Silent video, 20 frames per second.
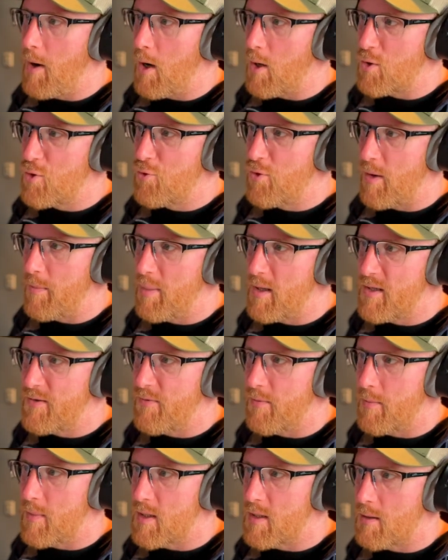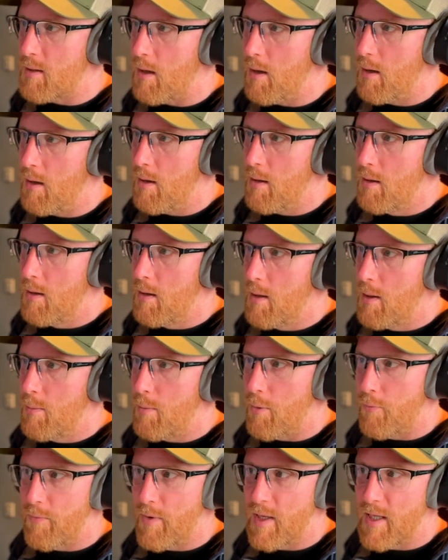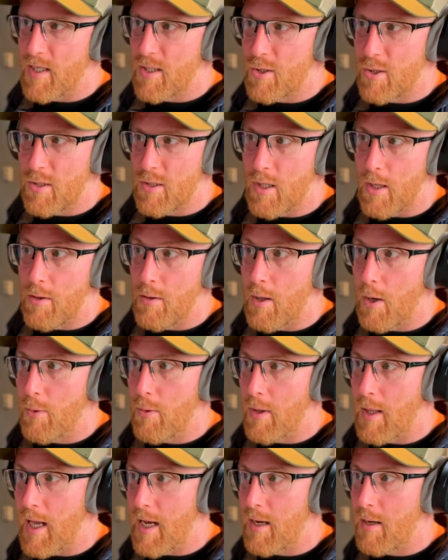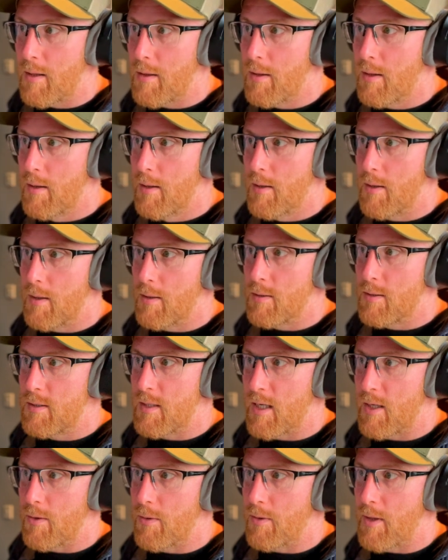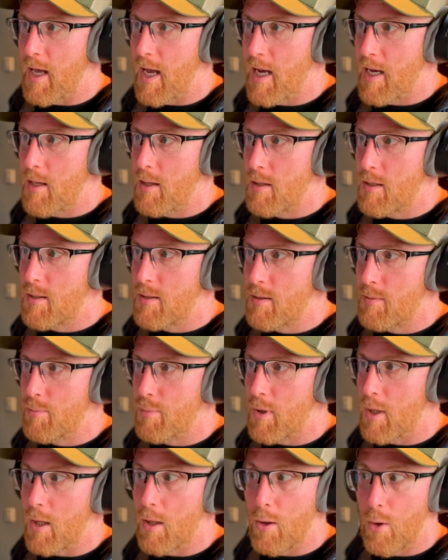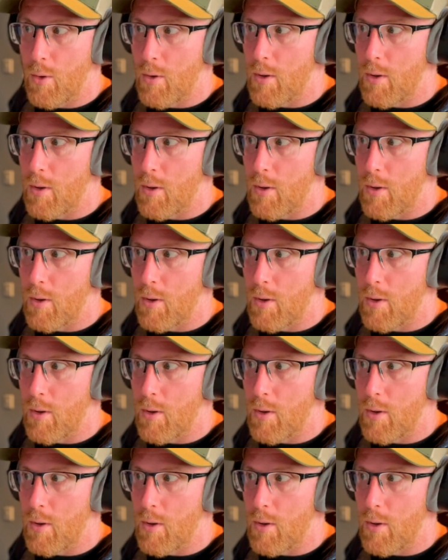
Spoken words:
triplets from the start, but really it's just the note length and sitting on the eighths, but a longer